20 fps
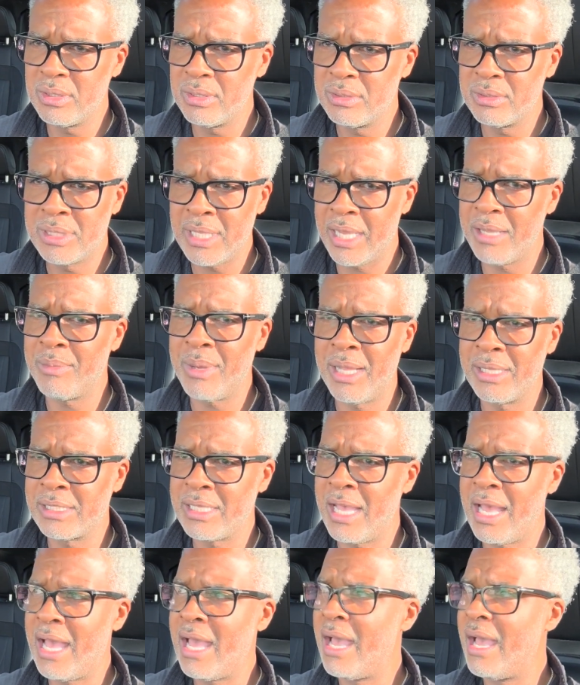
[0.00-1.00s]
take my
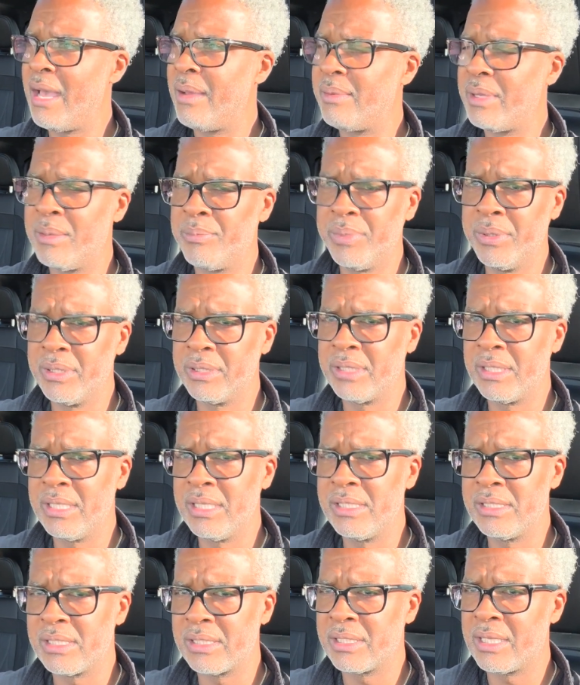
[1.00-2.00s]
time and put
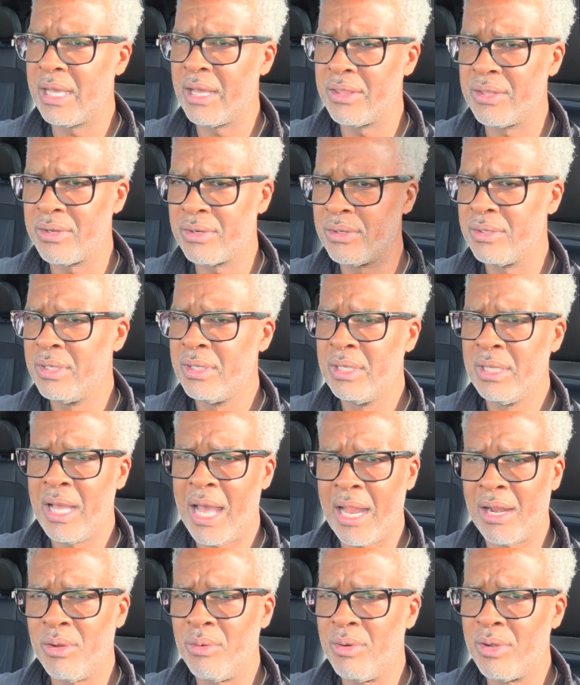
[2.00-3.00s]
things together.
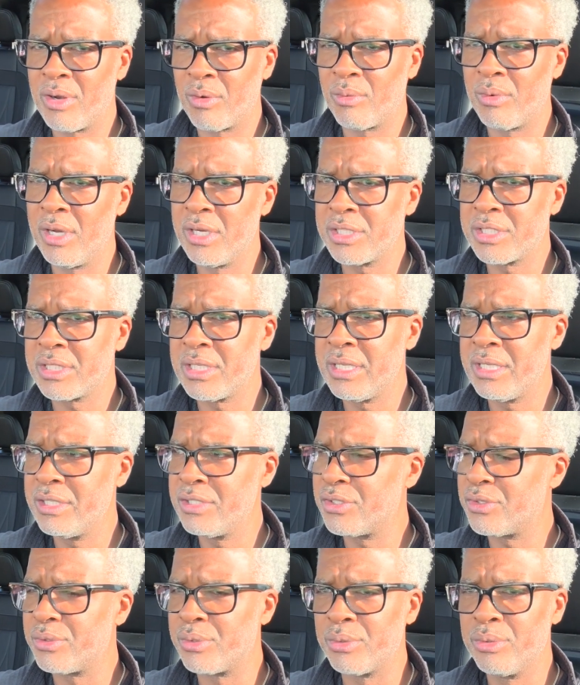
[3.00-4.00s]
I don't want to rush
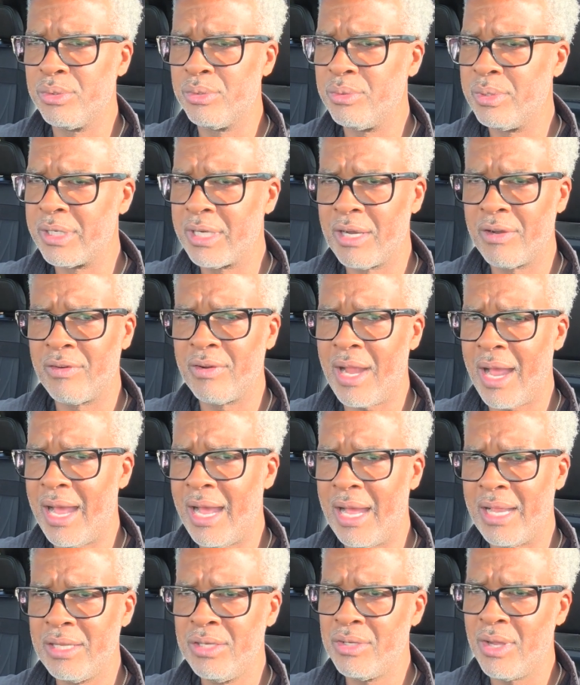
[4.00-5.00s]
things through, whatever.
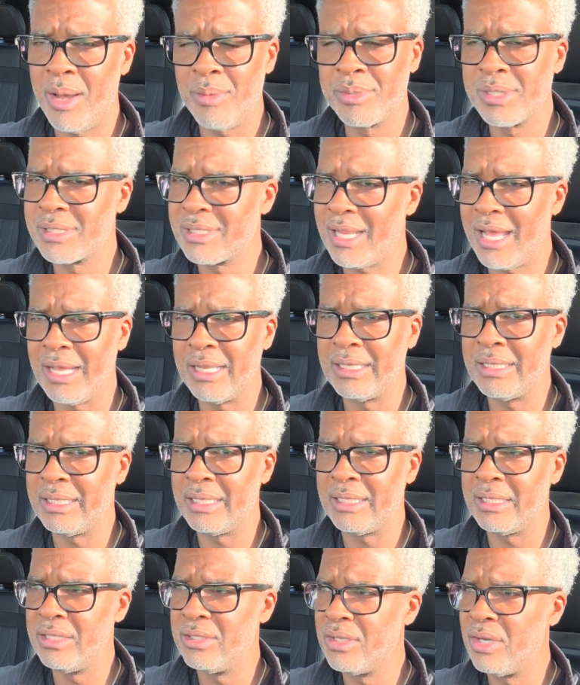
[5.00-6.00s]
I'm just like
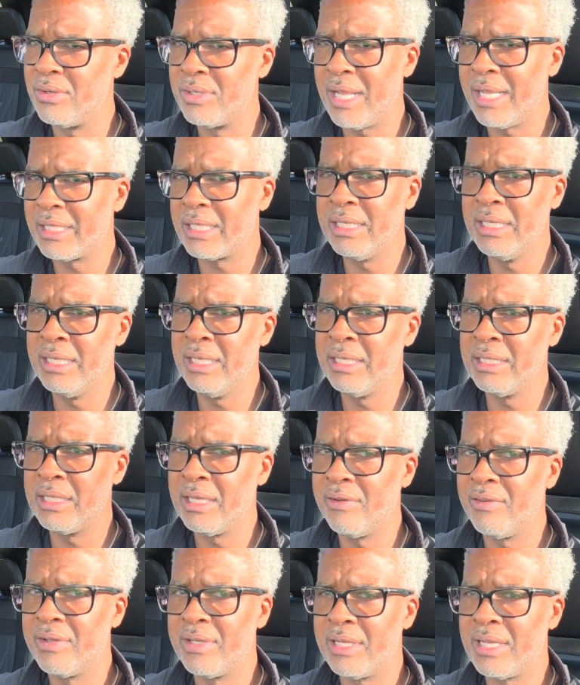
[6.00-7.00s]
that. You know, and at the end
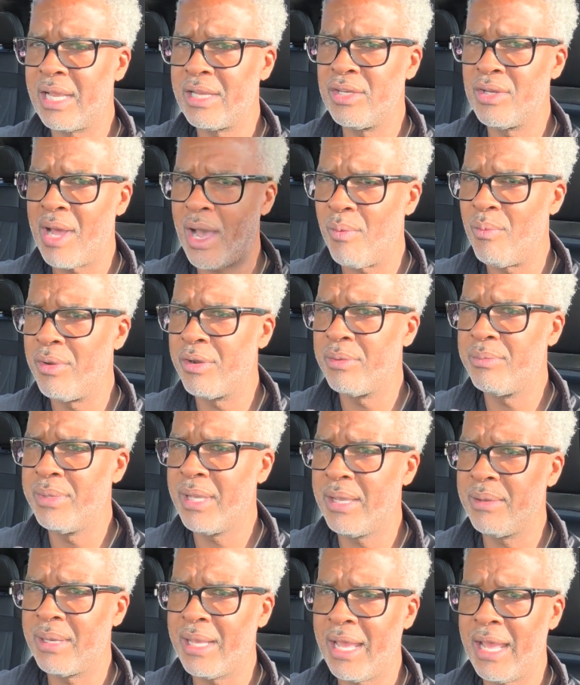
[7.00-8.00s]
of it, you know, I want to
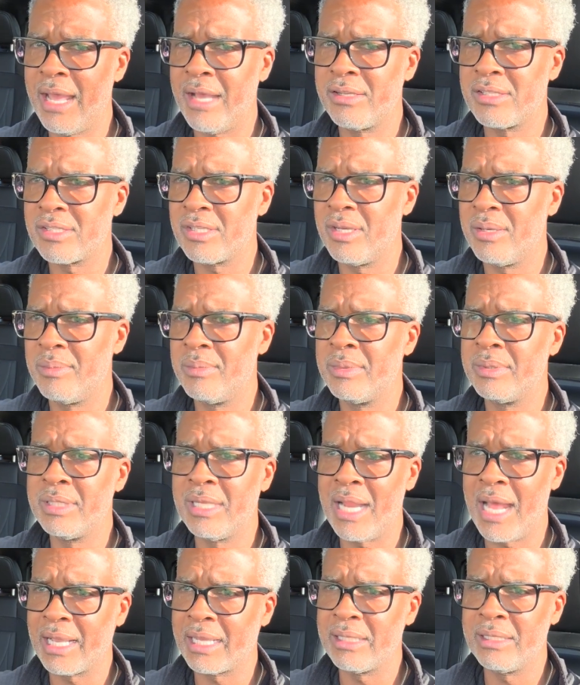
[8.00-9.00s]
be able to have some
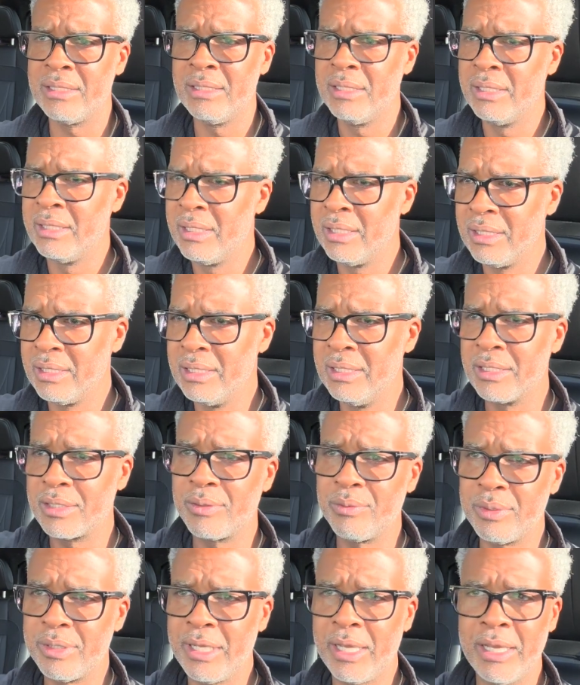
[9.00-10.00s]
that I can
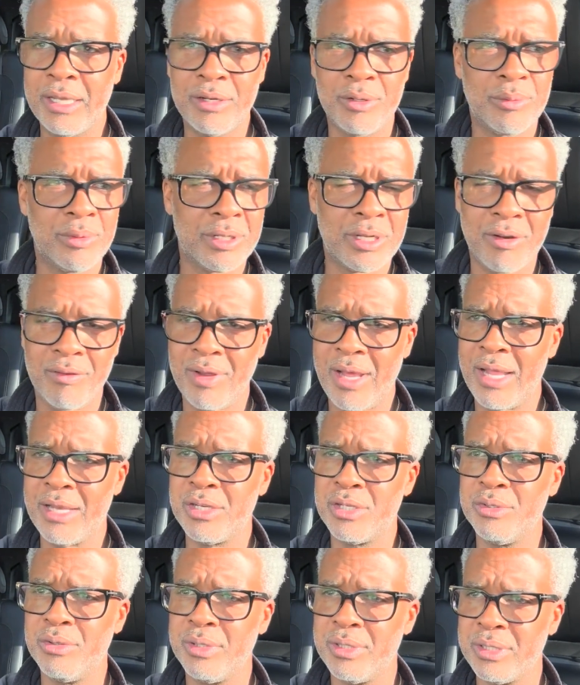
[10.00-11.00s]
liquidate or whatever I
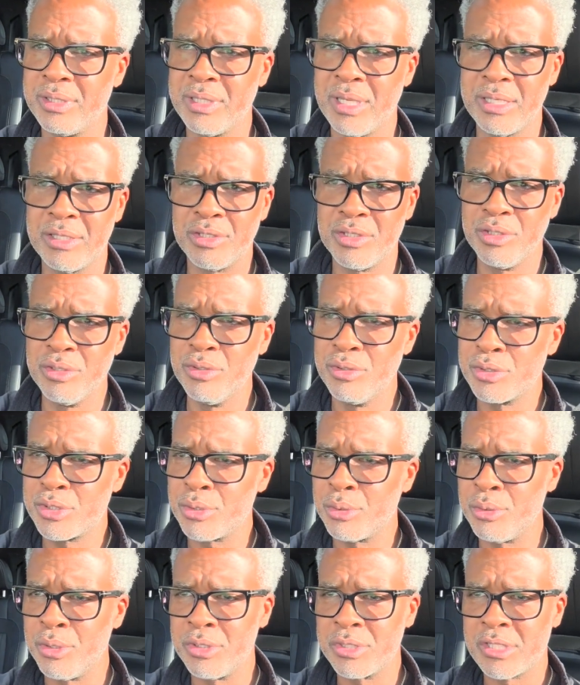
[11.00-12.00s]
do and use
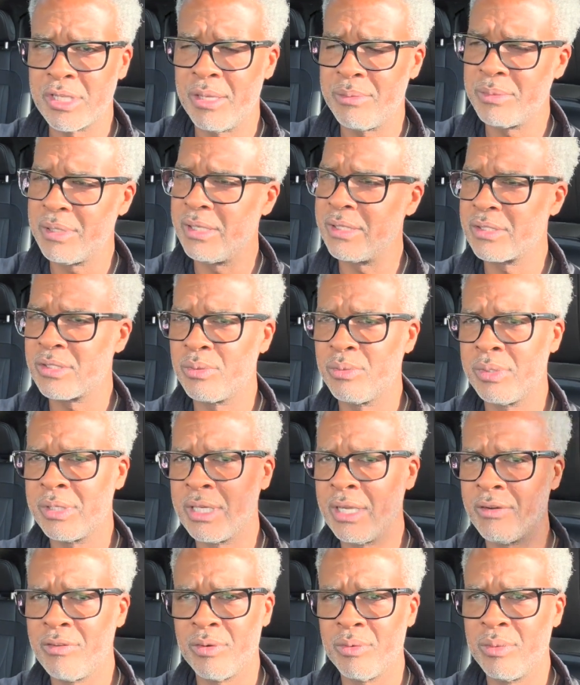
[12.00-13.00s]
towards something else or
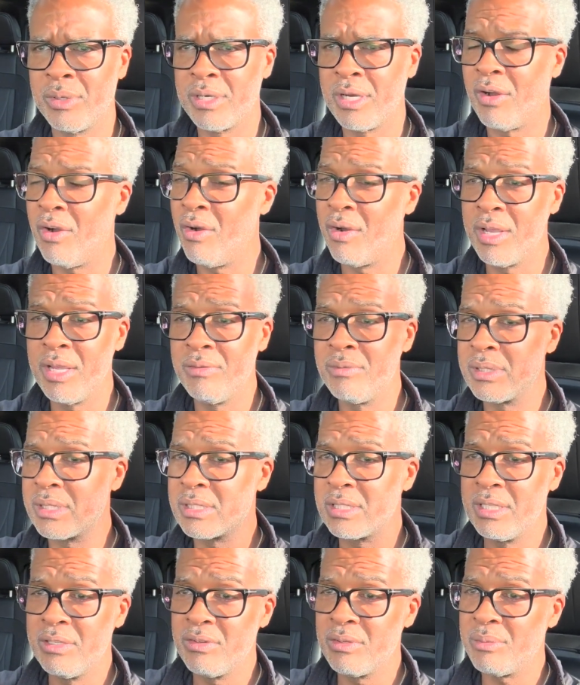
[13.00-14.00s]
whatever, or even
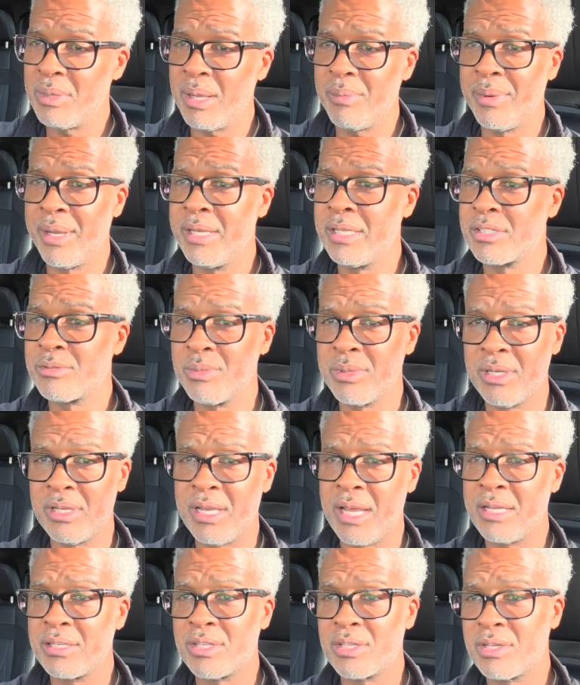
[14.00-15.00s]
just leave it in my
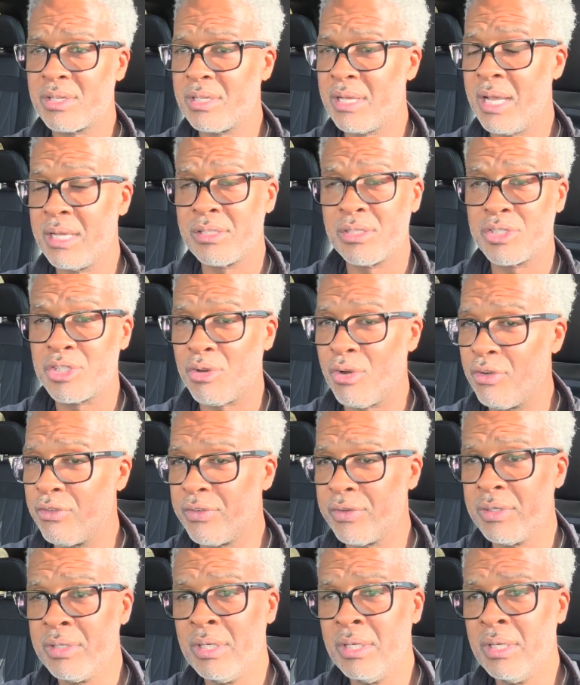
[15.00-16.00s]
basement as a trophy.